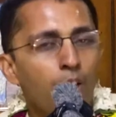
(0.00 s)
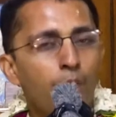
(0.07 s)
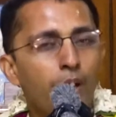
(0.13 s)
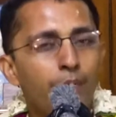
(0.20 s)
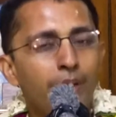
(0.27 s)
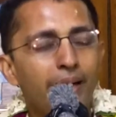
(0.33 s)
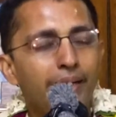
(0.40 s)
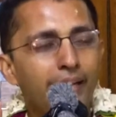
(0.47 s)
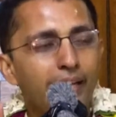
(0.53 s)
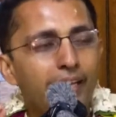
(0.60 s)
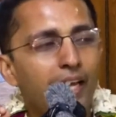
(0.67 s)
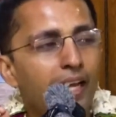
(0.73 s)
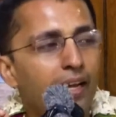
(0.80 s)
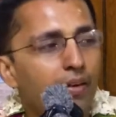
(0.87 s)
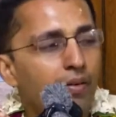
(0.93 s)
but by
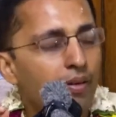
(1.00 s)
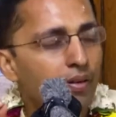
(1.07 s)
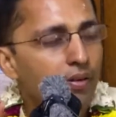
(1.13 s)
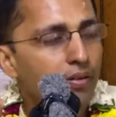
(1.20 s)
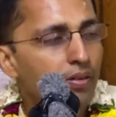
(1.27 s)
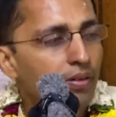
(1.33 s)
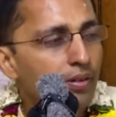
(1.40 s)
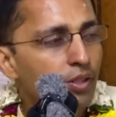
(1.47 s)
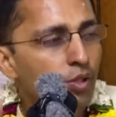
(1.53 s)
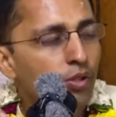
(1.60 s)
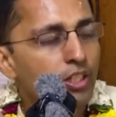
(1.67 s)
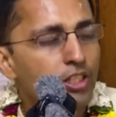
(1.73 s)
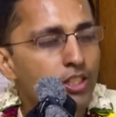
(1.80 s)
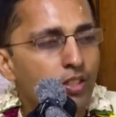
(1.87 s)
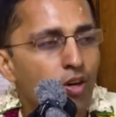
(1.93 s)
taking to
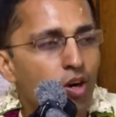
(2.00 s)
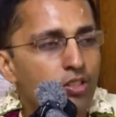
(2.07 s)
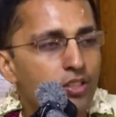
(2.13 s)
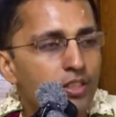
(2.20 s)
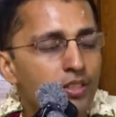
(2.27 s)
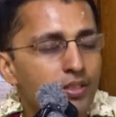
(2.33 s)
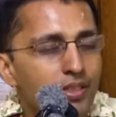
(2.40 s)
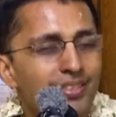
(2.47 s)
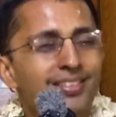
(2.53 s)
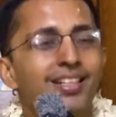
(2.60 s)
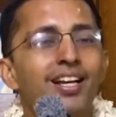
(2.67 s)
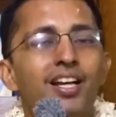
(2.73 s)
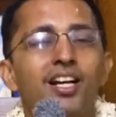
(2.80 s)
Krishna consciousness,